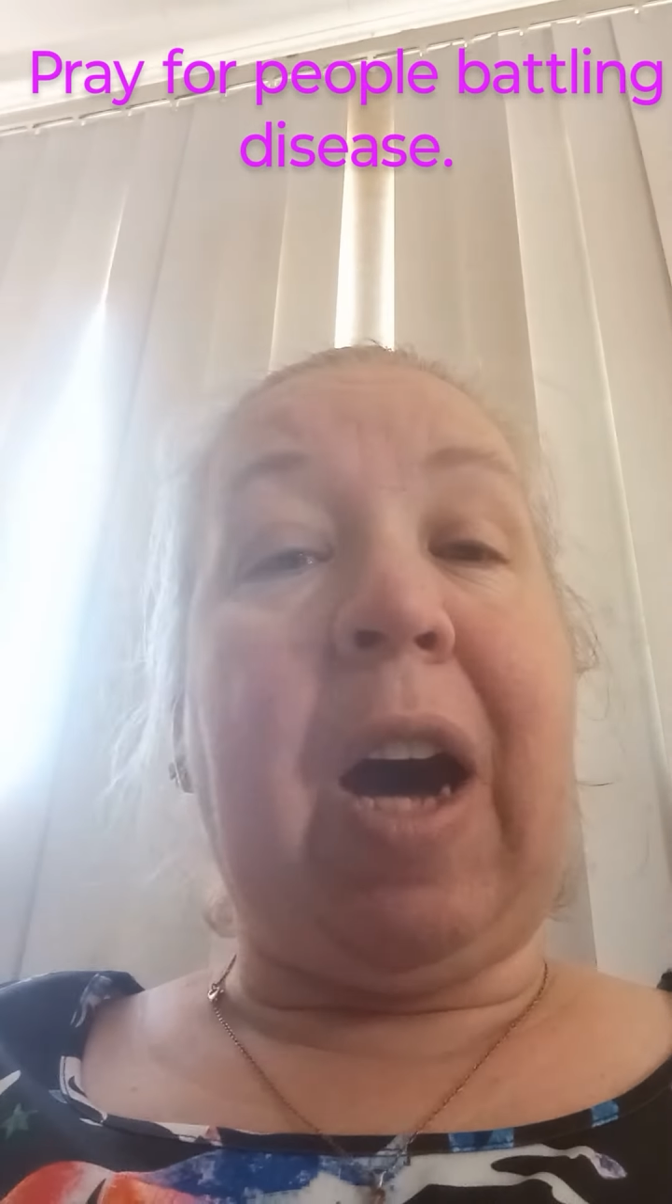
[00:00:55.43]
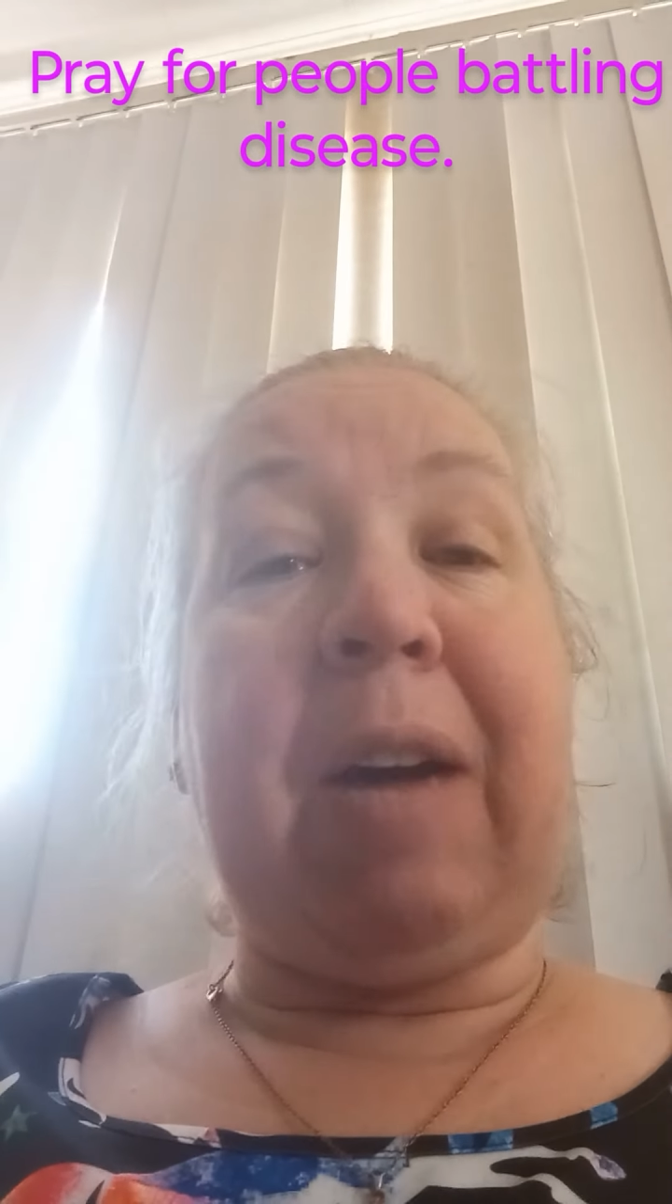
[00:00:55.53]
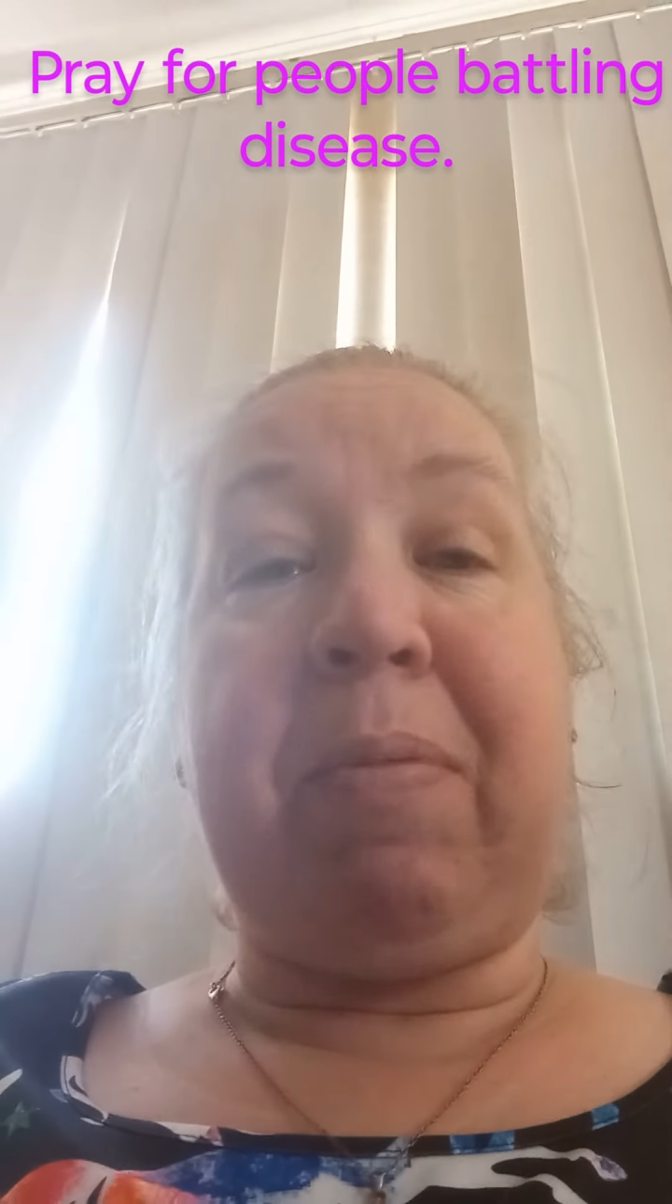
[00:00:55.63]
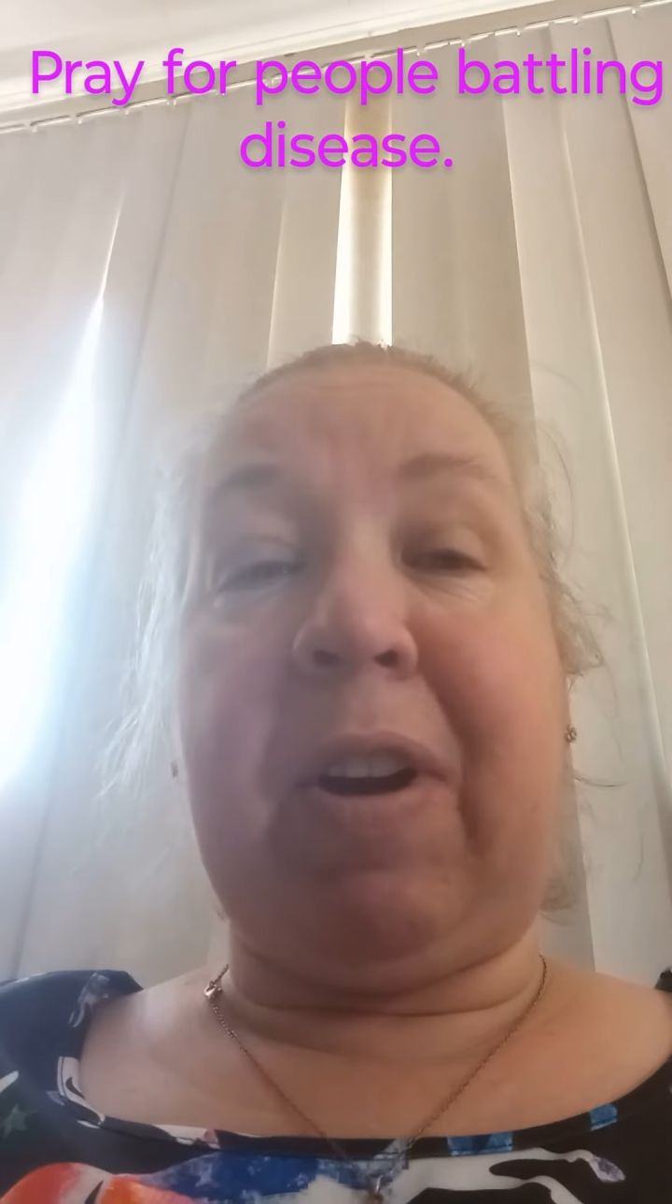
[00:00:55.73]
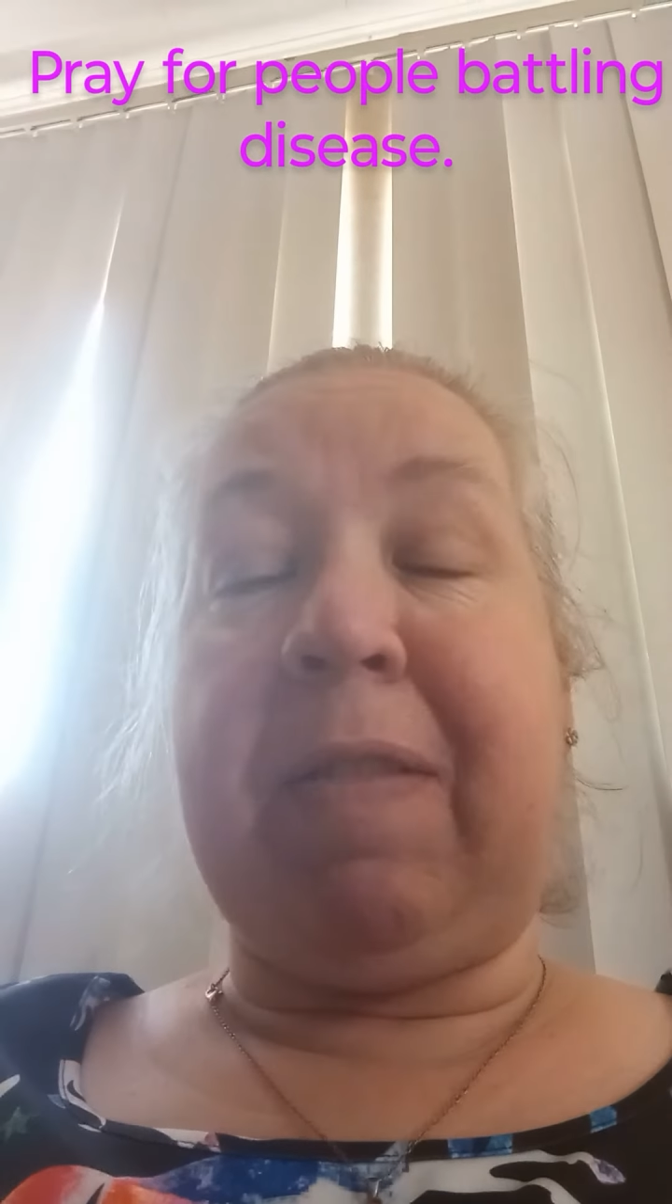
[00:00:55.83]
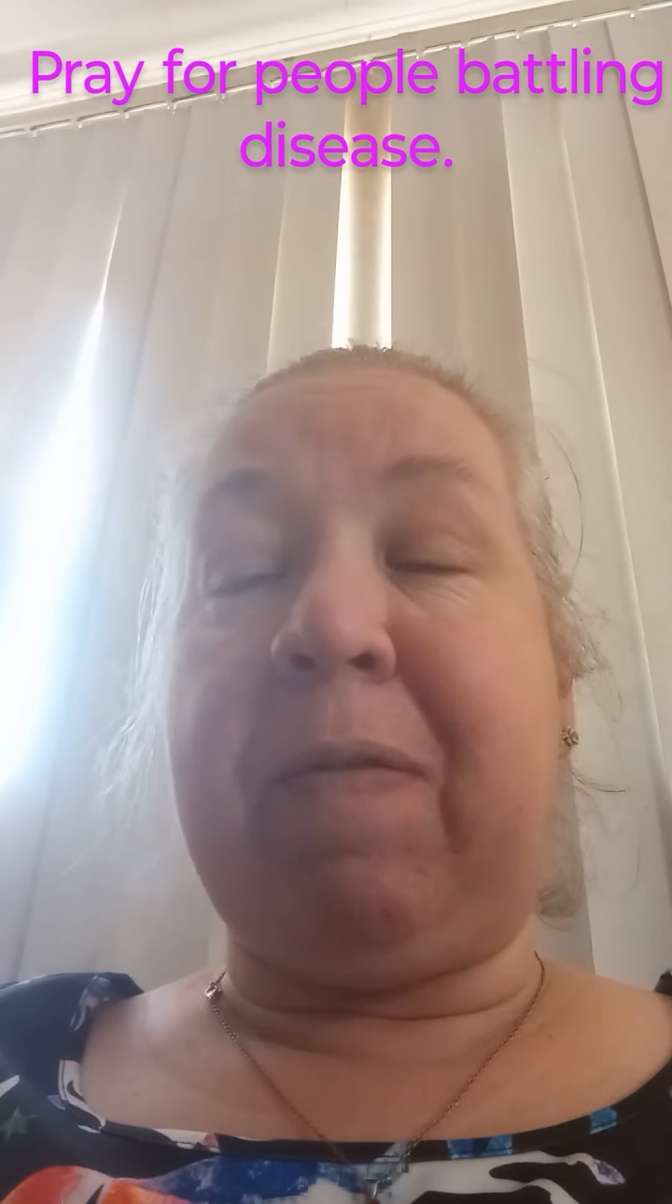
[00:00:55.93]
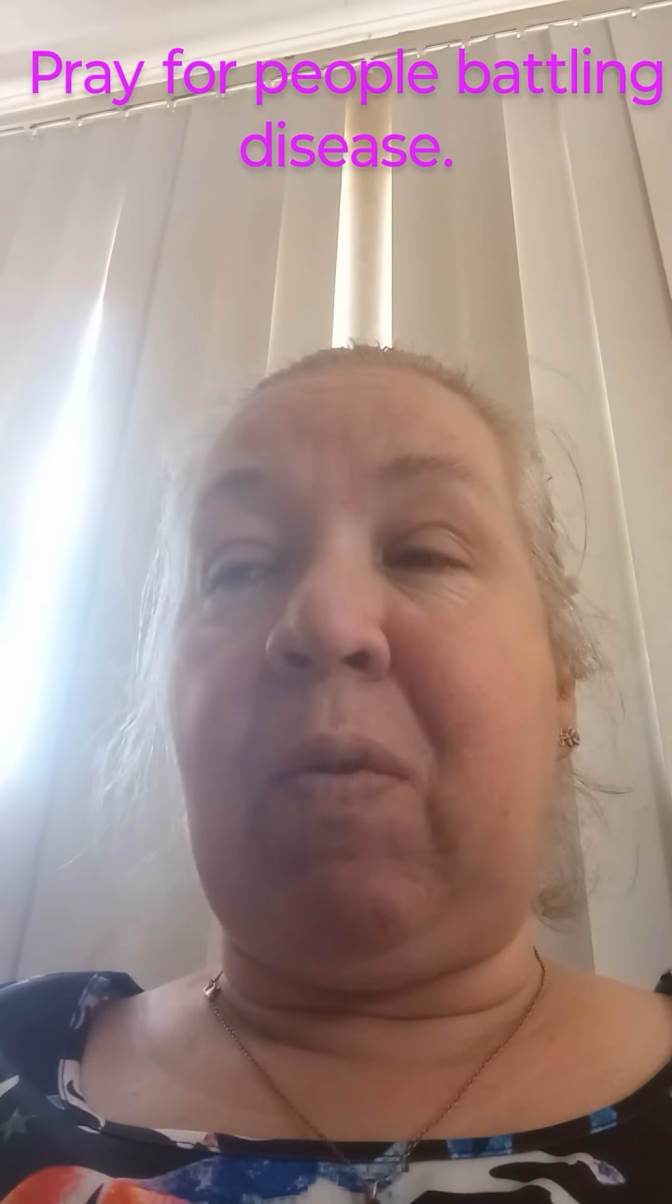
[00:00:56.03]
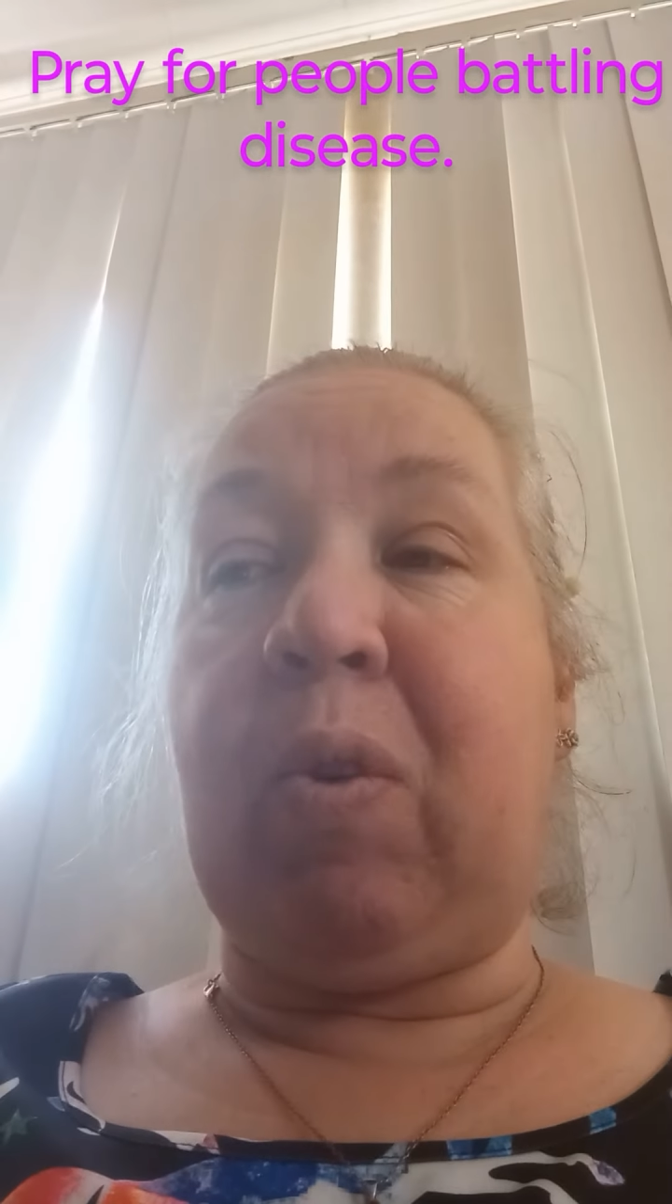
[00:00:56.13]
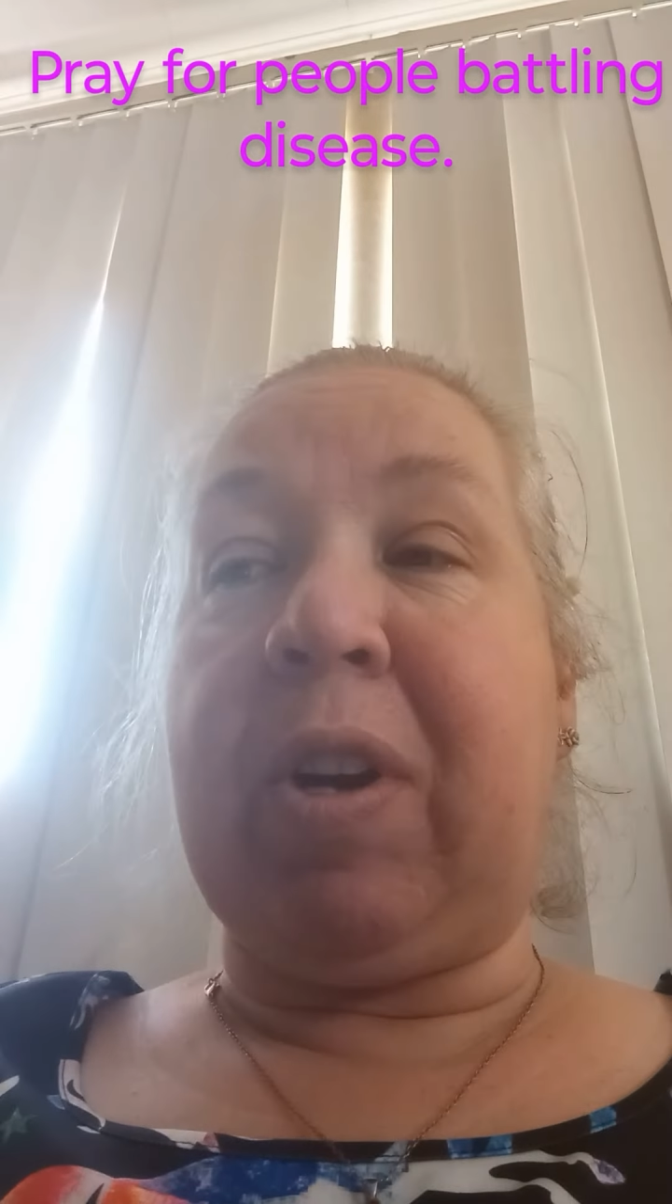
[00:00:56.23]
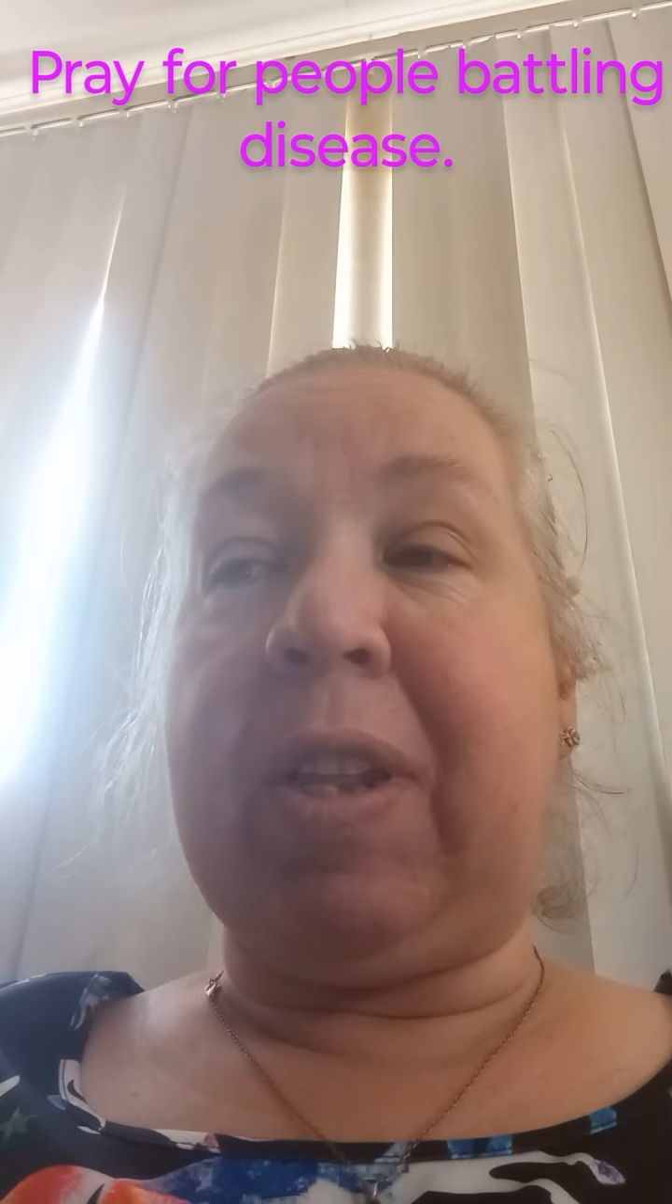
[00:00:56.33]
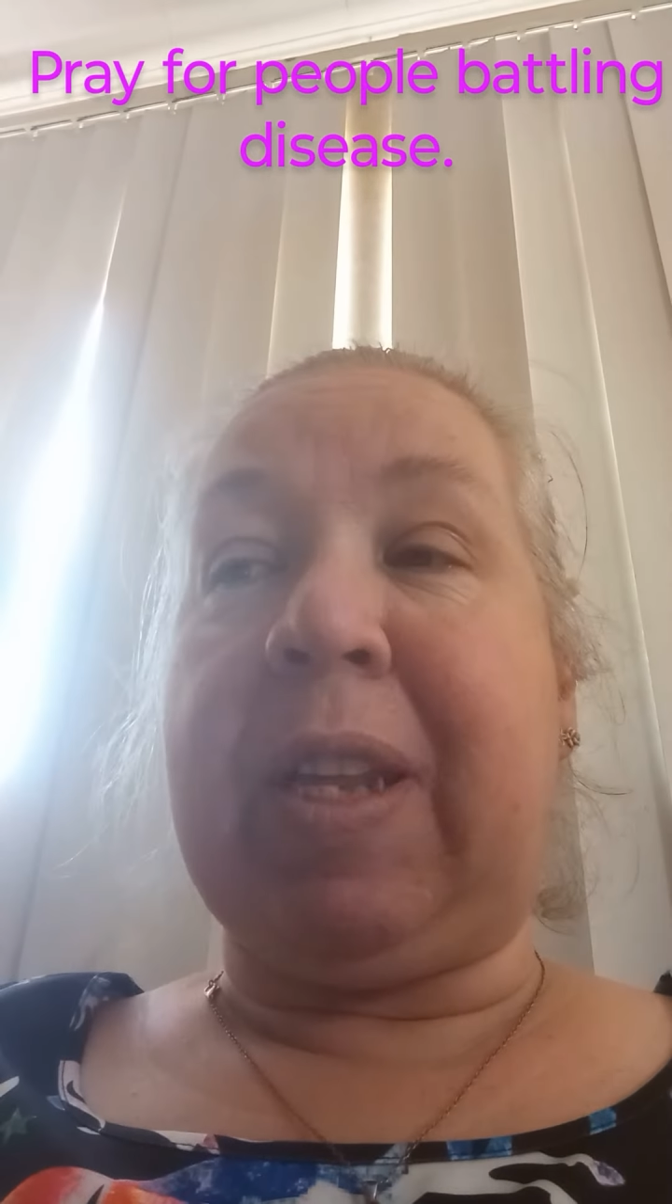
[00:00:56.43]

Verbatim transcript: I pray for